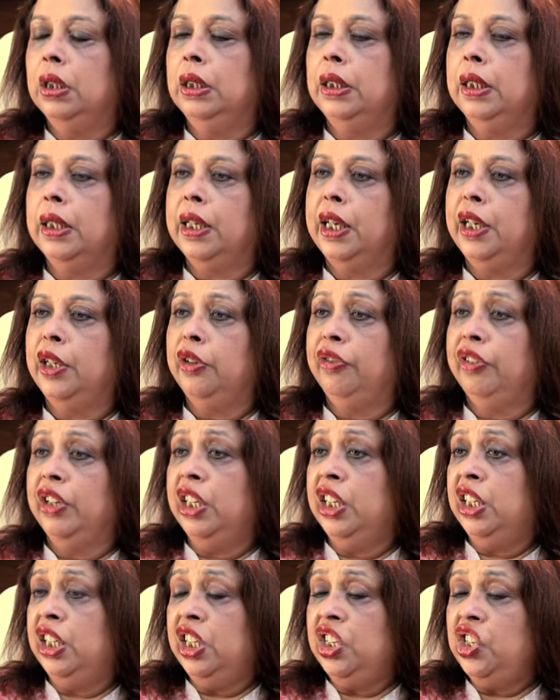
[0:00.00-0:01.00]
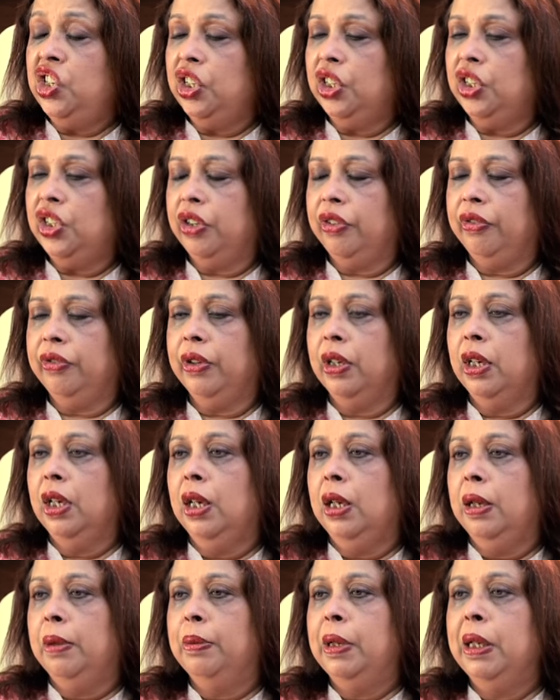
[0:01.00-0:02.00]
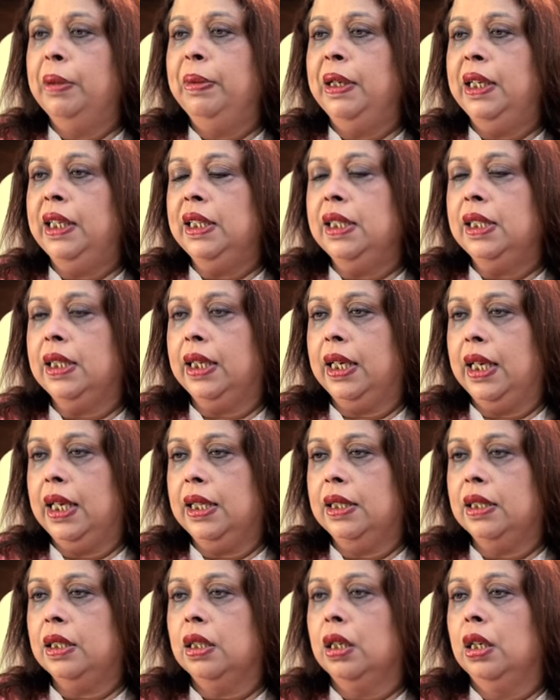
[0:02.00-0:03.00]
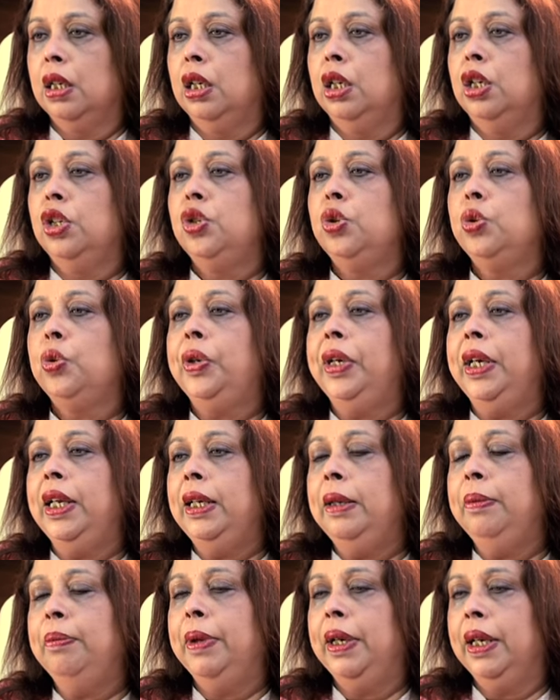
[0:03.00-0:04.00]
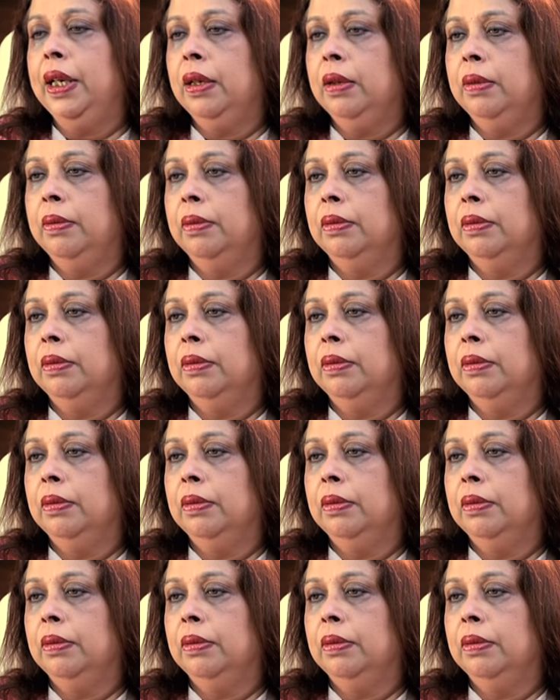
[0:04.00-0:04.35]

the kind of an initiative by Melinda Gates to really bring